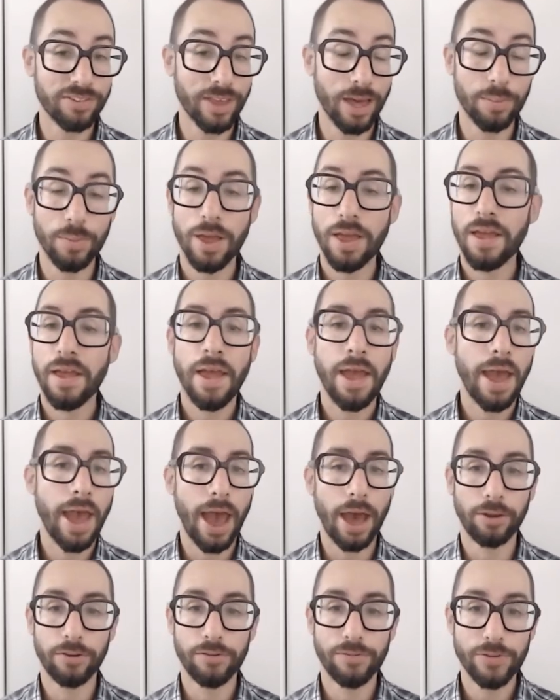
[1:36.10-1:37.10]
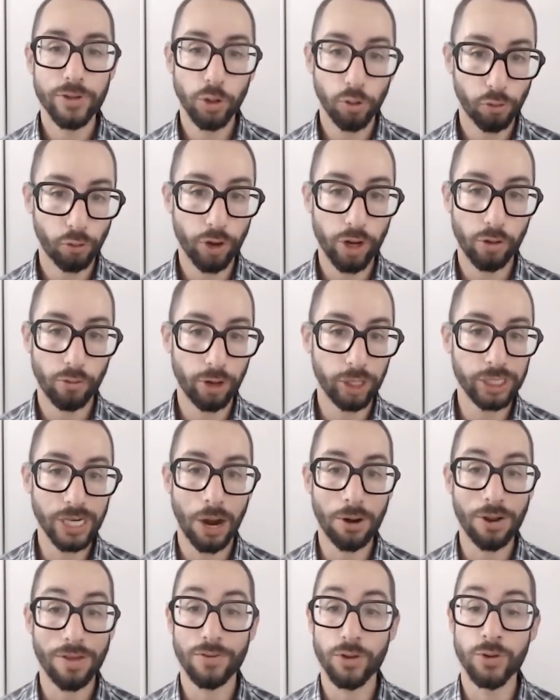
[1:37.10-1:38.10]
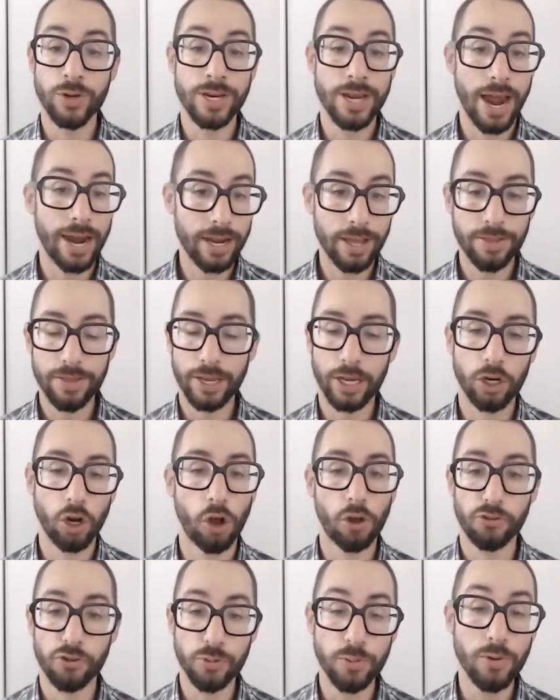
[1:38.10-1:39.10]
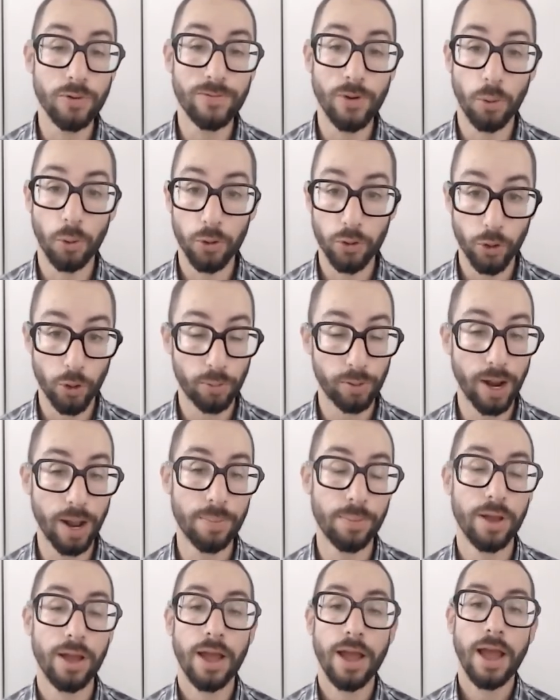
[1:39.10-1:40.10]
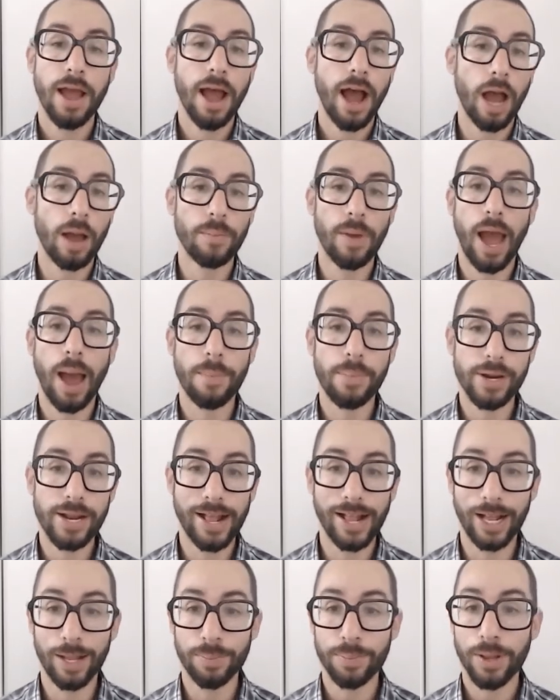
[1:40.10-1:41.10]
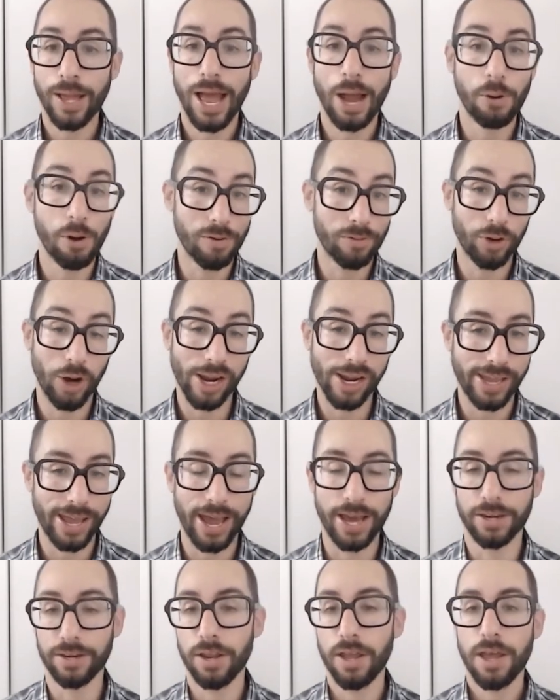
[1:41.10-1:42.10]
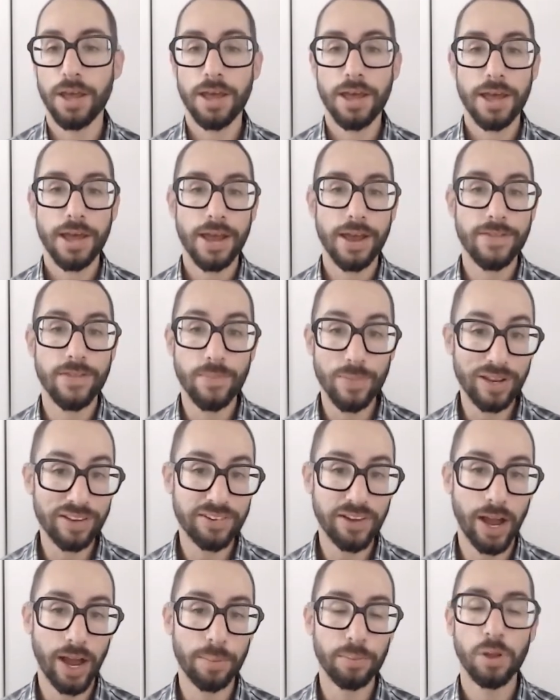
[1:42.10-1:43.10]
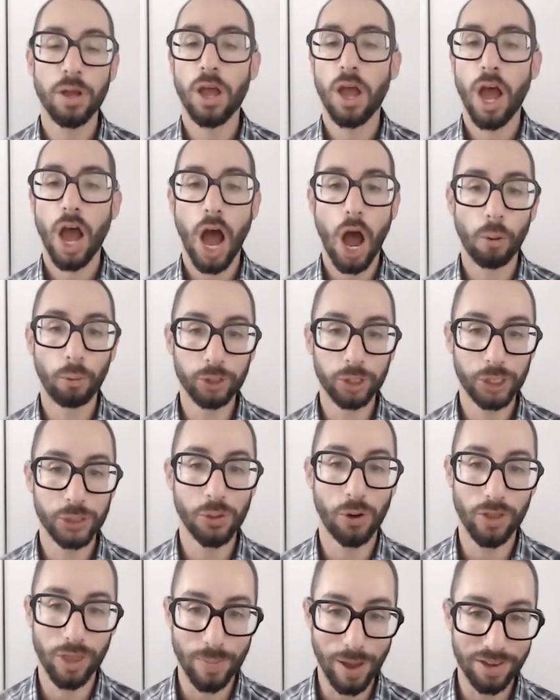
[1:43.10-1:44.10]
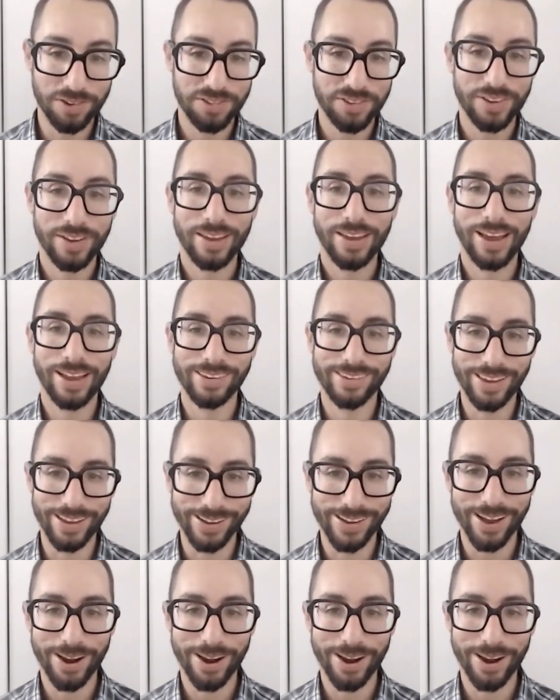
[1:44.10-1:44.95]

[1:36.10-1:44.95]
them, and feel free to reach out if you need anything at all as you move forward with your prep. I'm happy to help however I can. In the meantime, I wish you all the best and take